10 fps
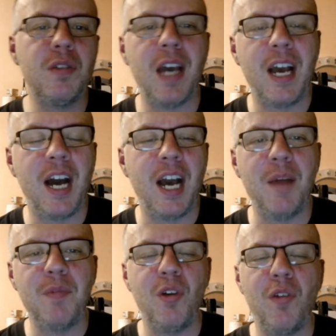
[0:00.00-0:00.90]
I am
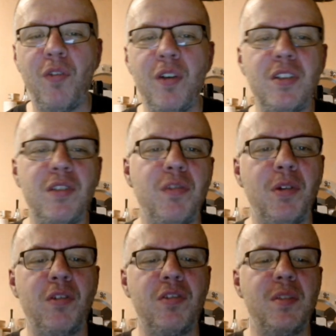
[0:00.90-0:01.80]
your voice from
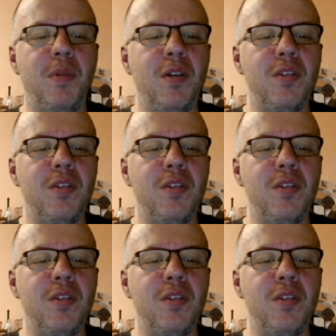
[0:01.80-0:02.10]
across the pond,